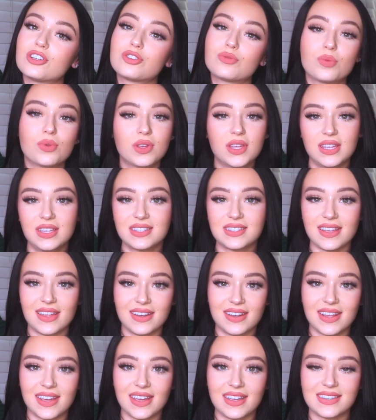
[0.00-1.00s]
Spooky
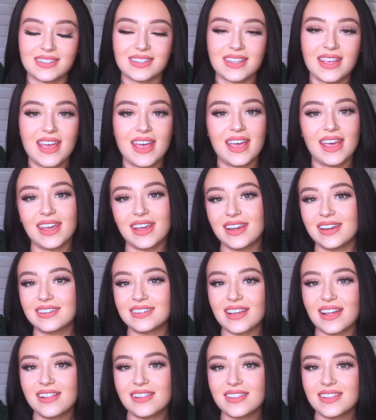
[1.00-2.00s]
Sundays.
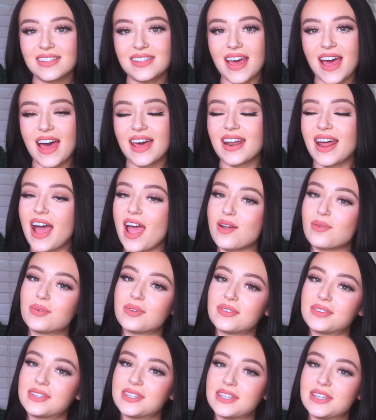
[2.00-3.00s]
And other than that, I
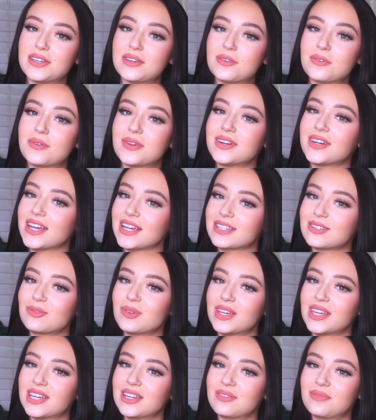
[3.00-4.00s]
will see you next
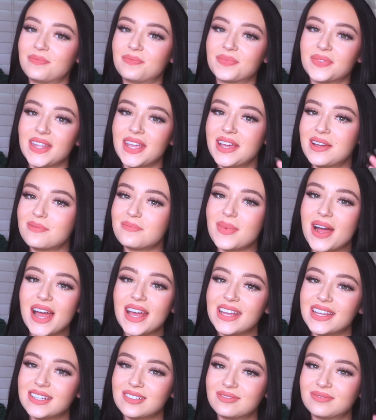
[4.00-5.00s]
week.
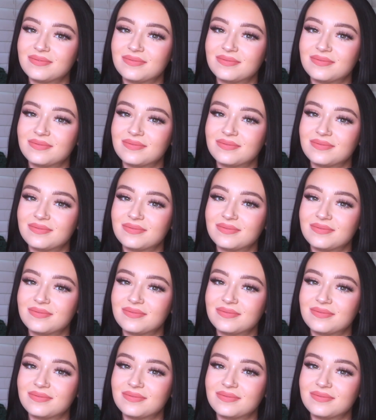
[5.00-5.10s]
Bye!